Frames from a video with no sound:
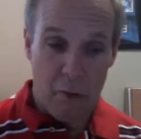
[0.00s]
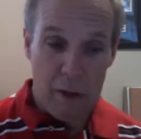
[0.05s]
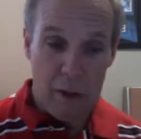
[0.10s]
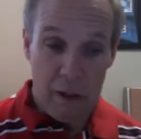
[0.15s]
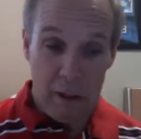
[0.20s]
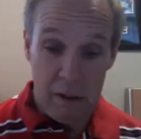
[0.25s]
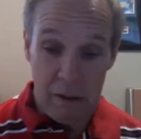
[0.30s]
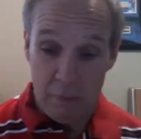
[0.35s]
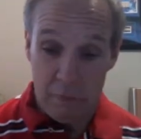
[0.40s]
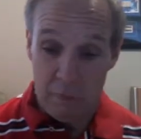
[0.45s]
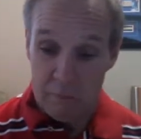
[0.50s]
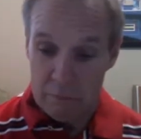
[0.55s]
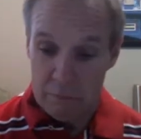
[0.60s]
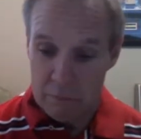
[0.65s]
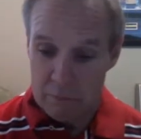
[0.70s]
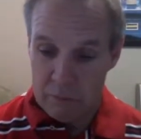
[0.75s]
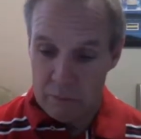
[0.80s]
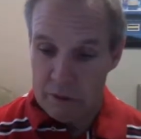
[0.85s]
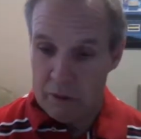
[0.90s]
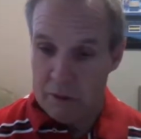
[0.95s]
we
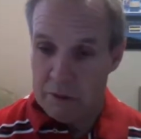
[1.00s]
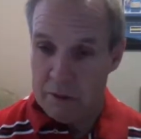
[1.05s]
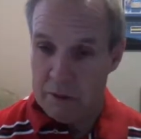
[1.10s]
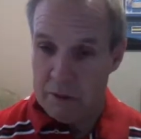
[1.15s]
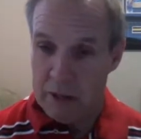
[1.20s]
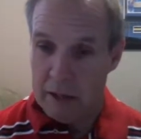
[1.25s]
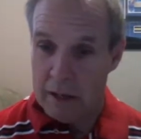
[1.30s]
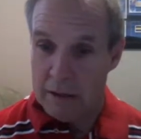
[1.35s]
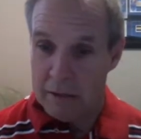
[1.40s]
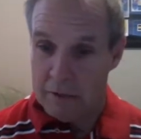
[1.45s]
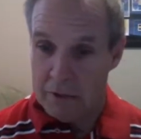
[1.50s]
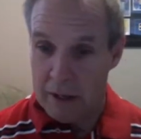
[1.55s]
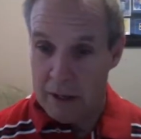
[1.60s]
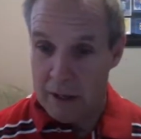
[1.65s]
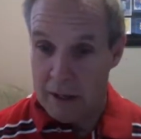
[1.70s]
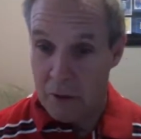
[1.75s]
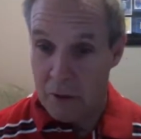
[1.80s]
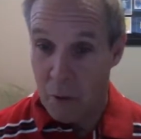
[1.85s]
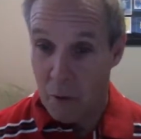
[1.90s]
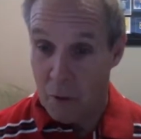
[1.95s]
tend to
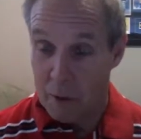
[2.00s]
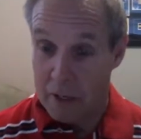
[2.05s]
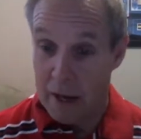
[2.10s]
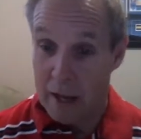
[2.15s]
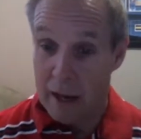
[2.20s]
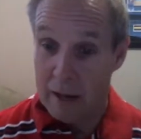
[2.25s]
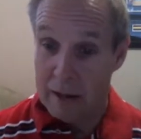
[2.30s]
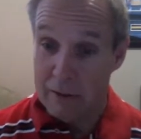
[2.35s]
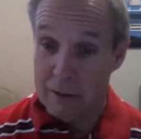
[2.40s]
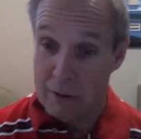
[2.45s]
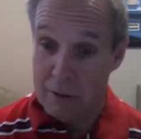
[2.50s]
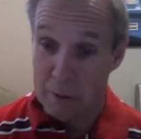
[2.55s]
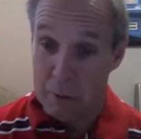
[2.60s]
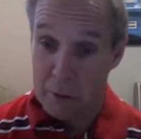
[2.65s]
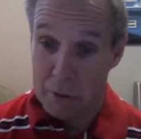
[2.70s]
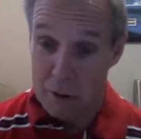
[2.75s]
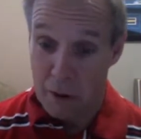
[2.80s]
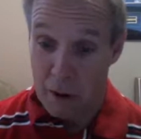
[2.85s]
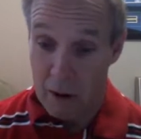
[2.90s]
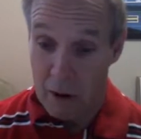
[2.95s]
see Cortez
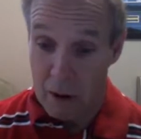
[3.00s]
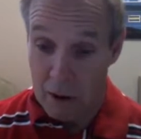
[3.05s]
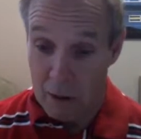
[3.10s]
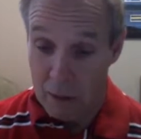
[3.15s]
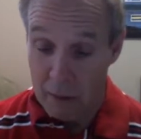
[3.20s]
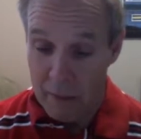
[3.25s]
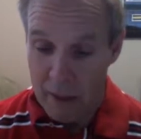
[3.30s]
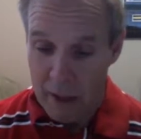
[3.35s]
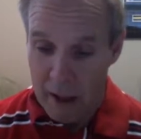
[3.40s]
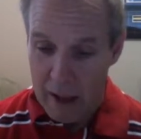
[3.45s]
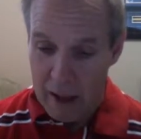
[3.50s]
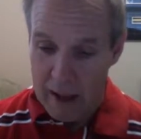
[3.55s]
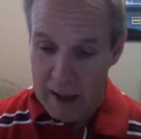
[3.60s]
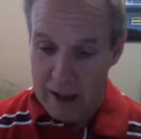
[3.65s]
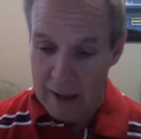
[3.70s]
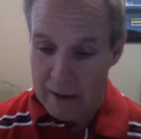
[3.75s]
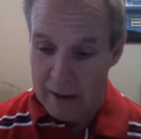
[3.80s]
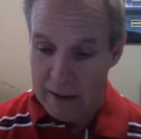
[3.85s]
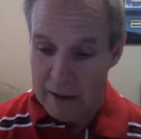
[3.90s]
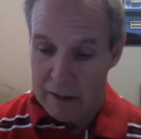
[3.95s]
and Pizarro
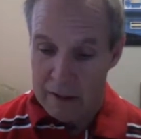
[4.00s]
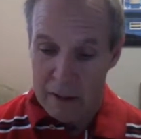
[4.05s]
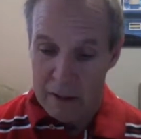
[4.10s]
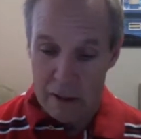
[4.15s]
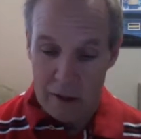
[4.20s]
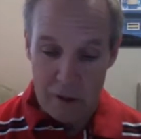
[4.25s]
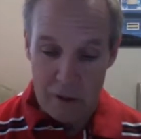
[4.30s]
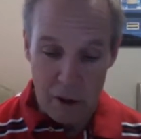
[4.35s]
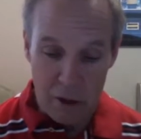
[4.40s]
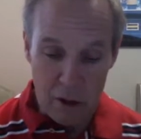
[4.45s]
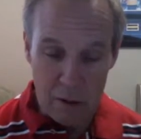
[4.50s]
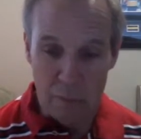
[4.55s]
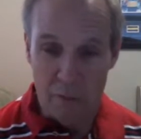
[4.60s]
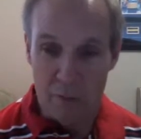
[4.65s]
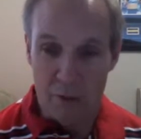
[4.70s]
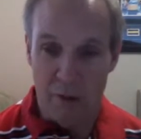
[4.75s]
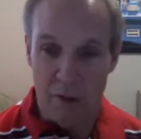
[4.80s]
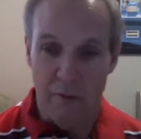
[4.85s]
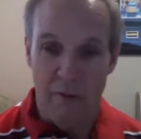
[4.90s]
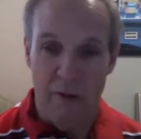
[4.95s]
in the
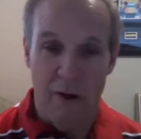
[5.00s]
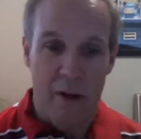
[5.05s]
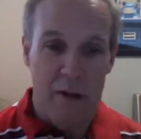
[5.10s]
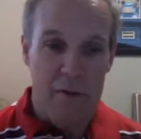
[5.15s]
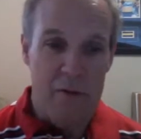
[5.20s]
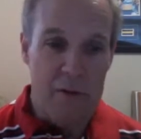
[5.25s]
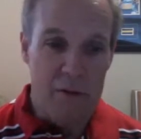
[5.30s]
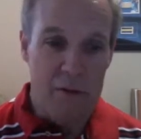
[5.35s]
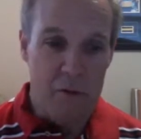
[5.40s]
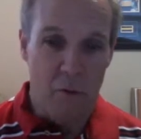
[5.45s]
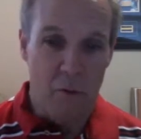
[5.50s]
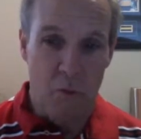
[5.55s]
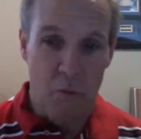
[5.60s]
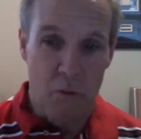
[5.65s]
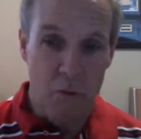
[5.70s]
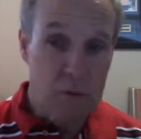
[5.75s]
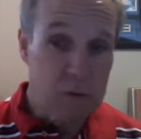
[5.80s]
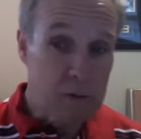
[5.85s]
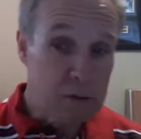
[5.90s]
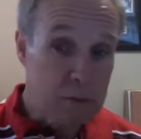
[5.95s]
terms of these
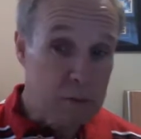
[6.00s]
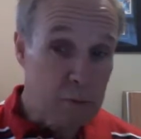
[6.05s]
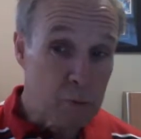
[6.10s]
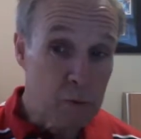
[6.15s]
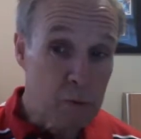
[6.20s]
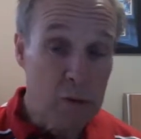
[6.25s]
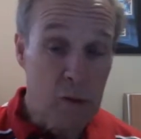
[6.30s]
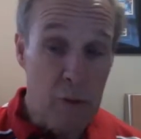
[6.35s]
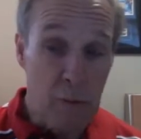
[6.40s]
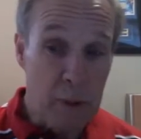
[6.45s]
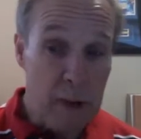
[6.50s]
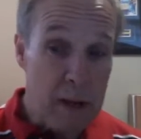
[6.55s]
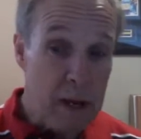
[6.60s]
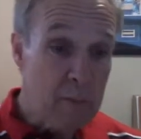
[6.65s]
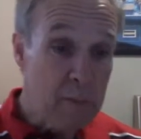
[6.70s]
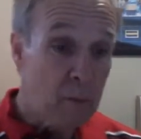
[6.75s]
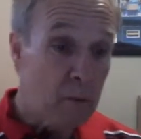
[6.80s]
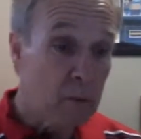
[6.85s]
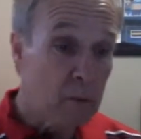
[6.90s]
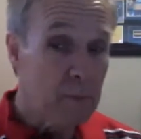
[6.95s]
ruthless, brutal
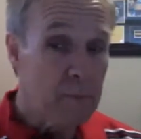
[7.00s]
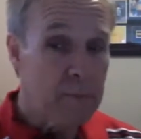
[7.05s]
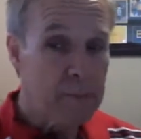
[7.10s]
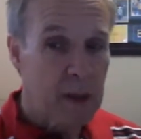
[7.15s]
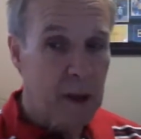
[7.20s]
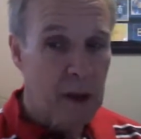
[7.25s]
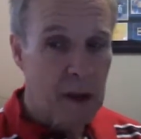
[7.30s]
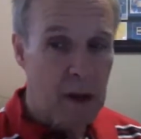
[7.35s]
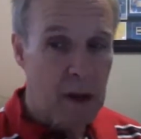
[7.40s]
people